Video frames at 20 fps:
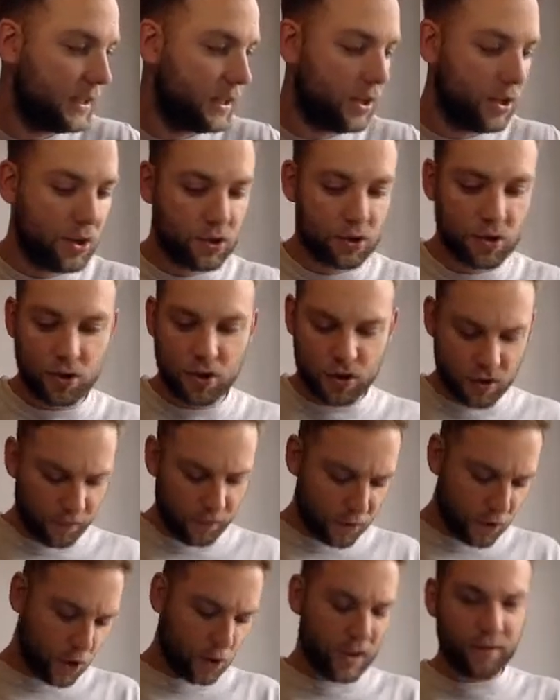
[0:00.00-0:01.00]
So there's a
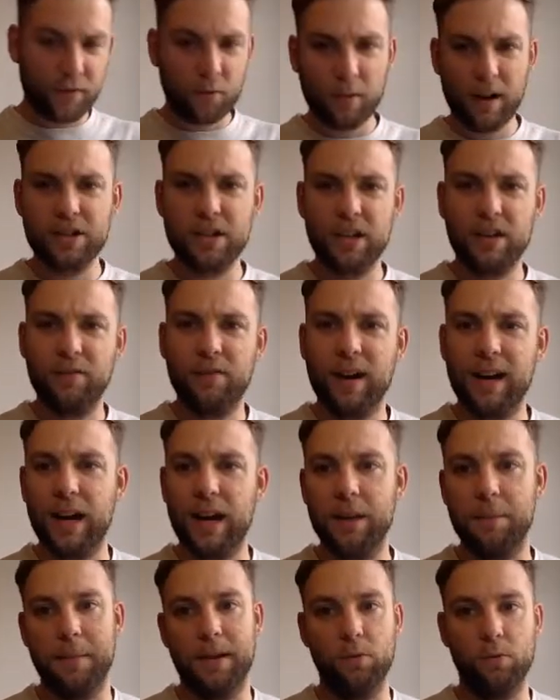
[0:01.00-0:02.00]
few different ways you can find out
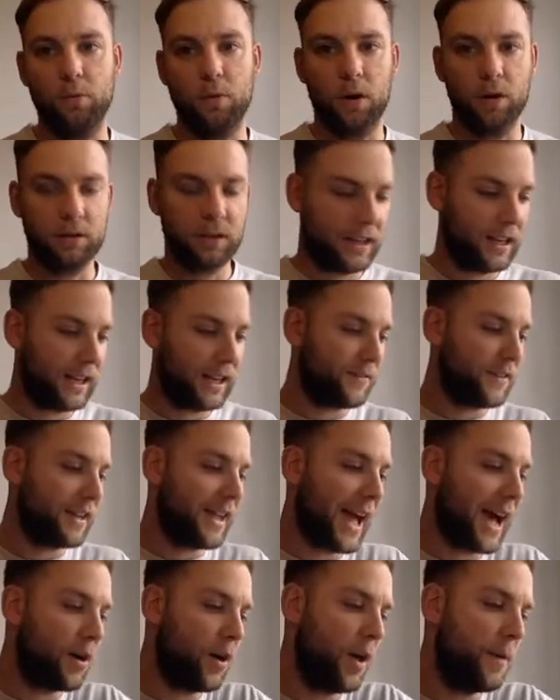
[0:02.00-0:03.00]
the middle one. You can either
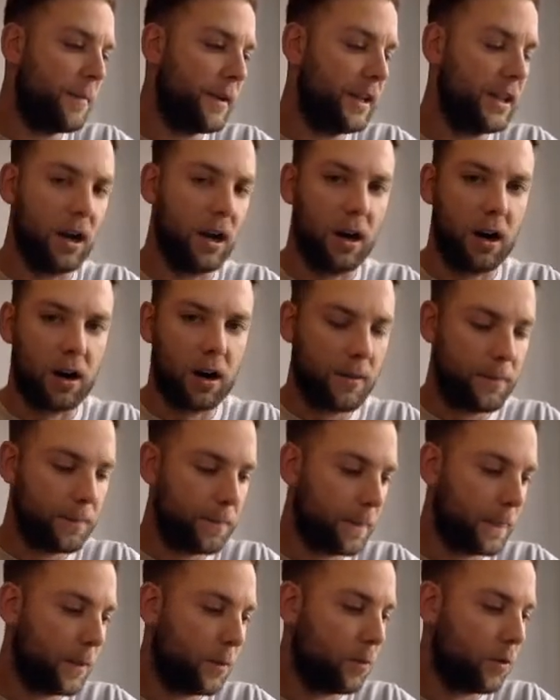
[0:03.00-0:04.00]
count how many there are.
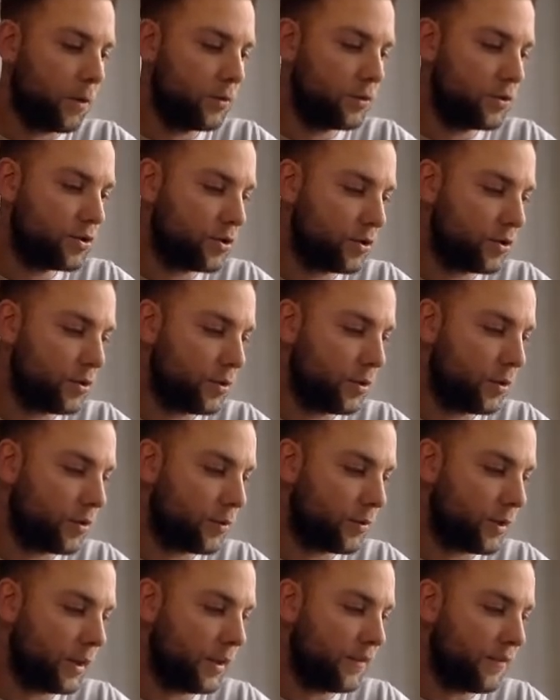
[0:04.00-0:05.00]
1, 2,
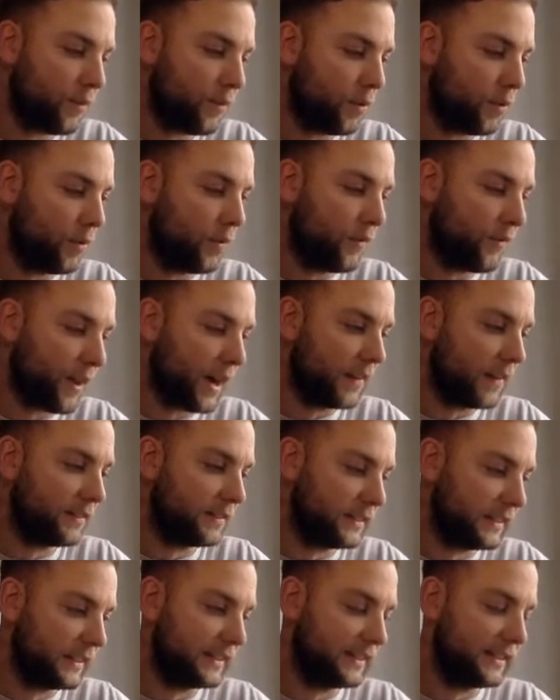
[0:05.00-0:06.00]
3, 4, 5,
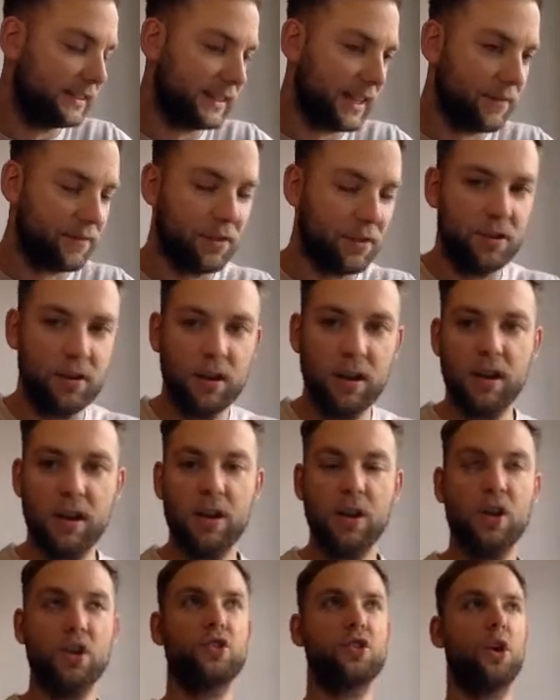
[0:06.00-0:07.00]
6, 7.
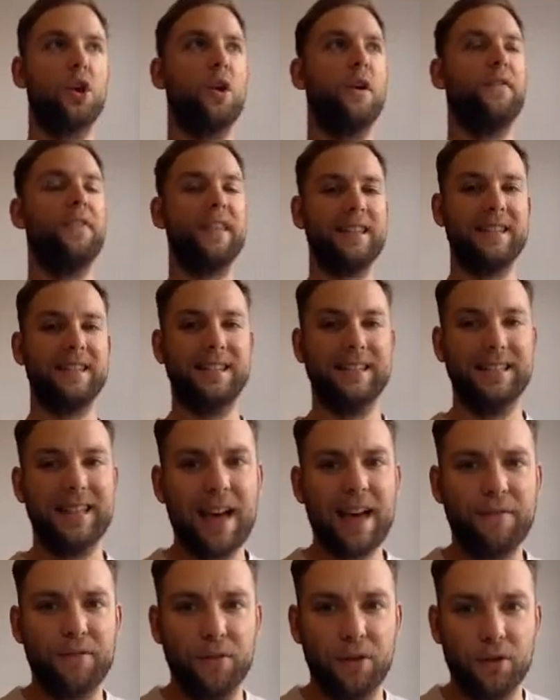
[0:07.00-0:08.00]
So if there's
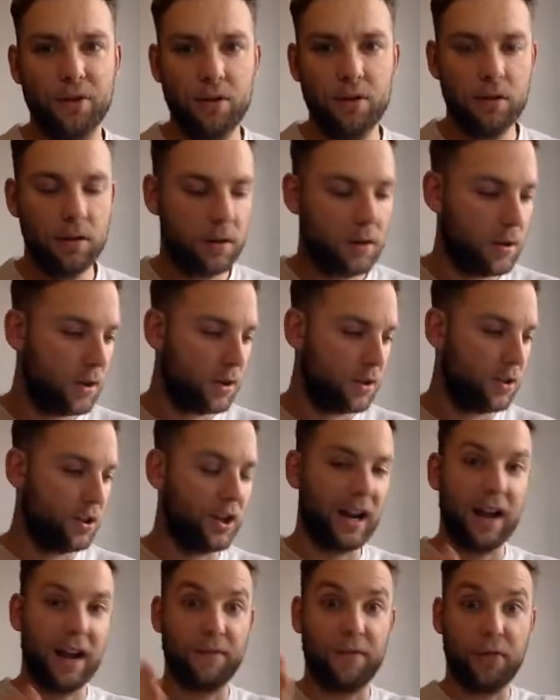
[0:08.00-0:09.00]
7, you
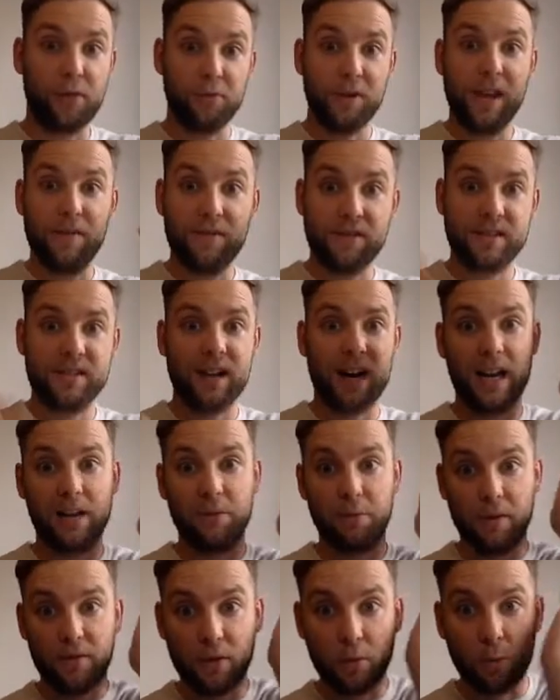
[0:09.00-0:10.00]
can have 3 either side
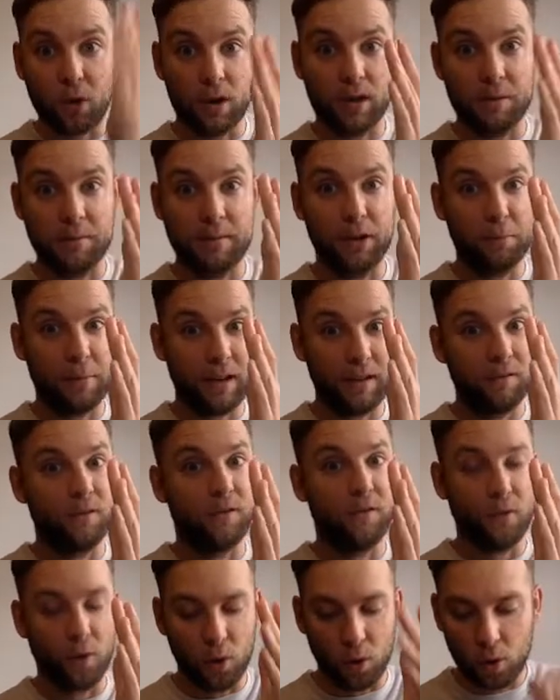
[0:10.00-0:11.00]
with the one in the middle being
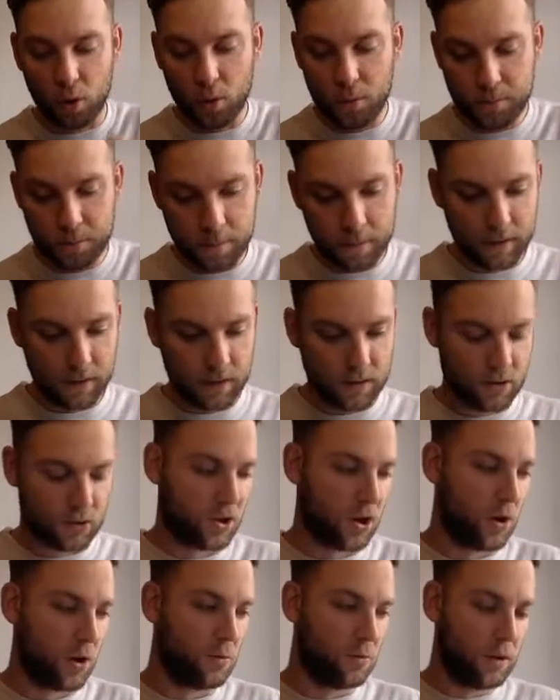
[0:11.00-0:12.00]
4.
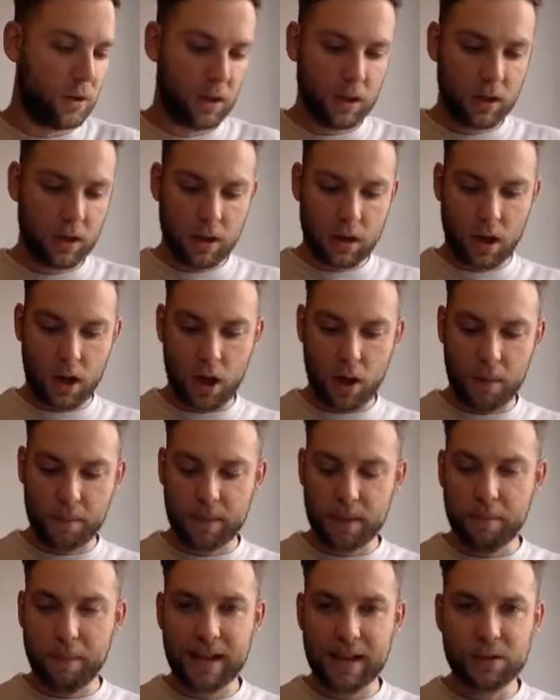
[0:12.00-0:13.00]
So
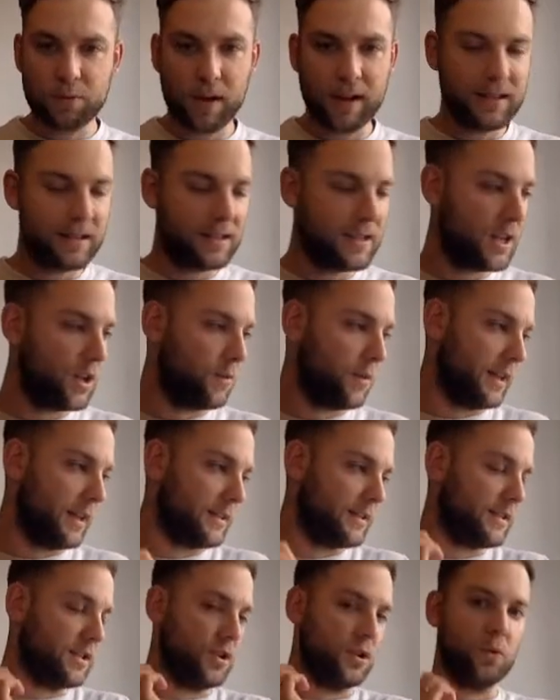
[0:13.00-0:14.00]
the best way to do it
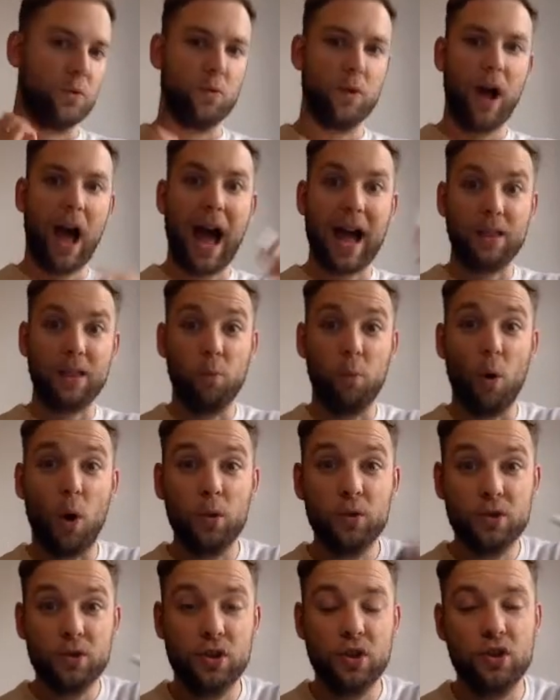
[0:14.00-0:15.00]
is to add
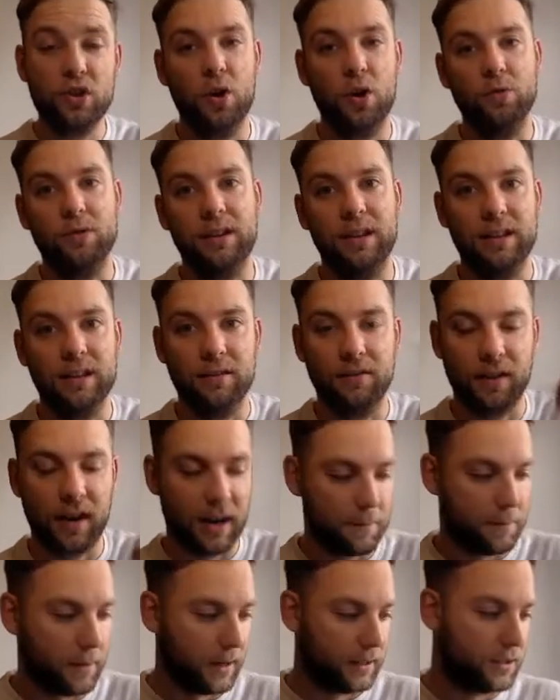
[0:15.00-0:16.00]
1 to the total and
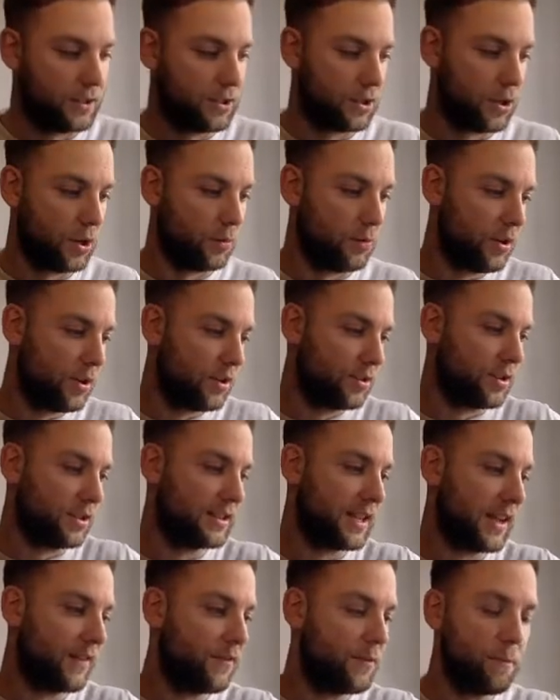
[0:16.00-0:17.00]
divide by 2. So
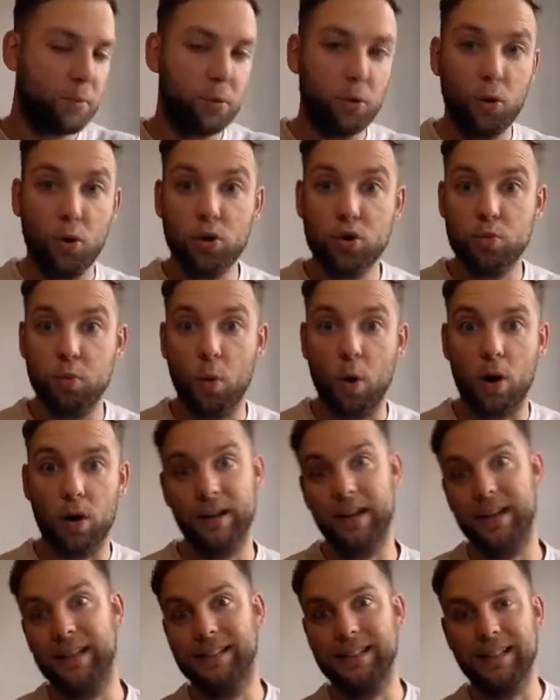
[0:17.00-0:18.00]
7 plus 1
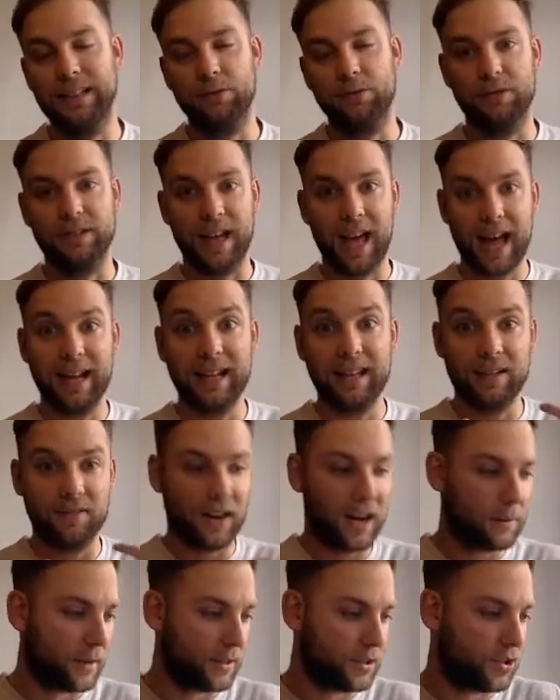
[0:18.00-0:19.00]
is equal to 8.
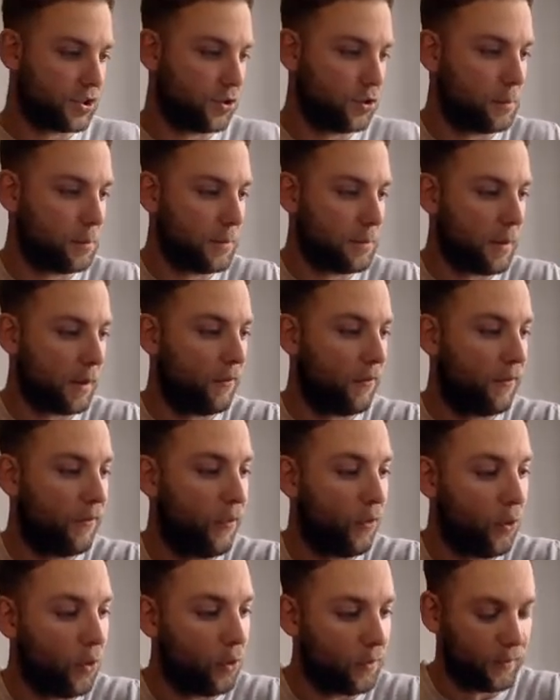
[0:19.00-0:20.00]
Divided by 2 will be my
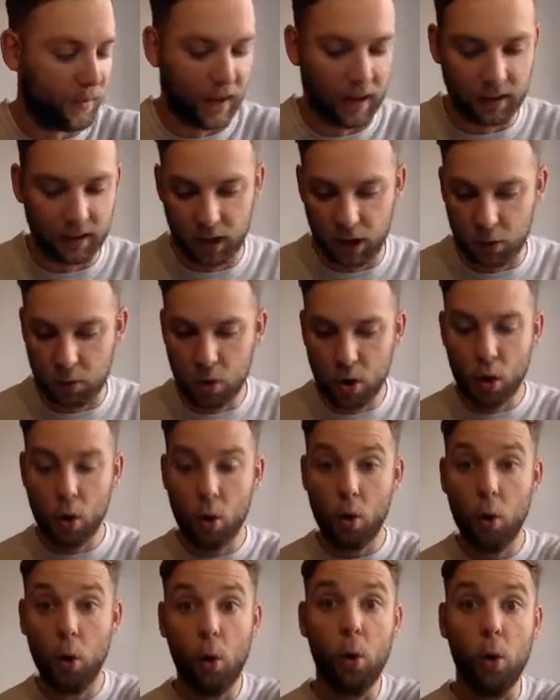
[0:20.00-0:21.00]
4th value.
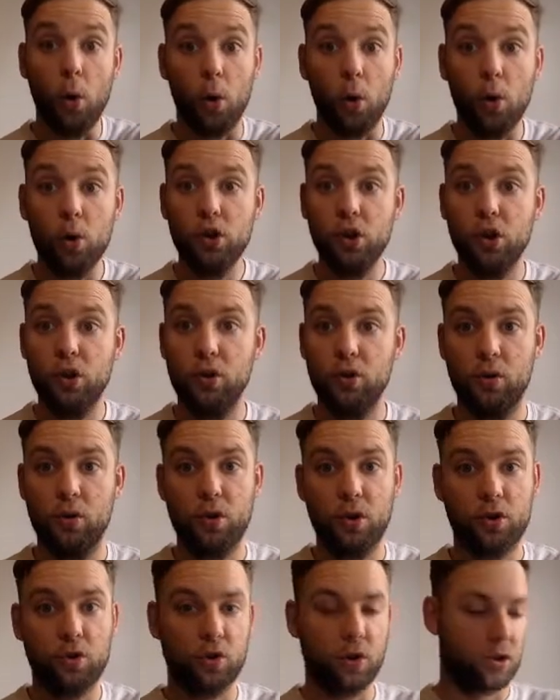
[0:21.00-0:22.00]
Or you can do the
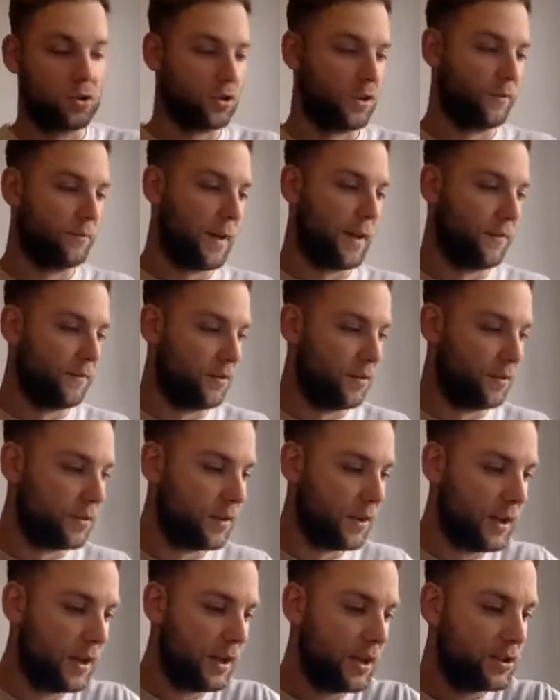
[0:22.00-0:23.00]
cross-off method.
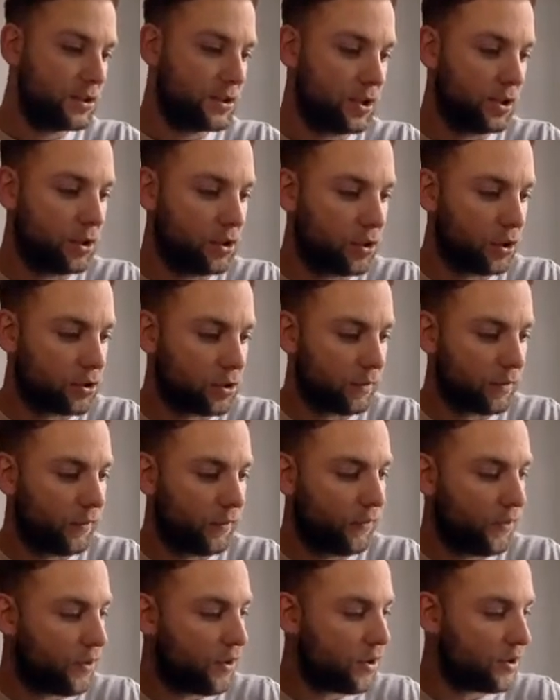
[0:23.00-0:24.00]
So you cross off the
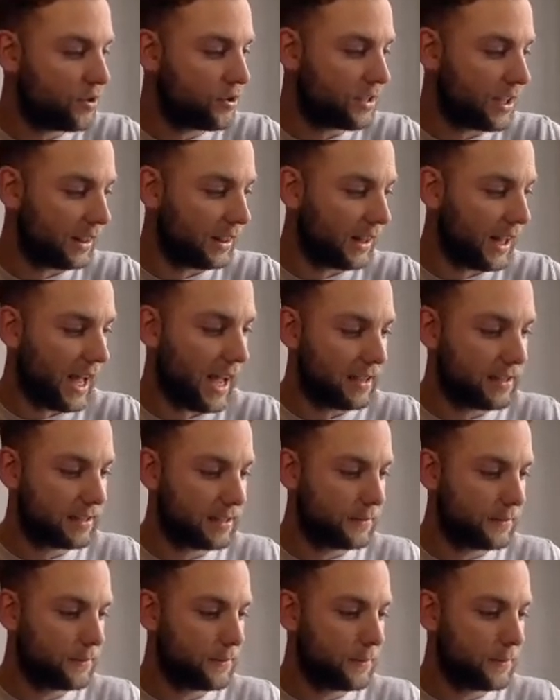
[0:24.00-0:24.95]
first and last,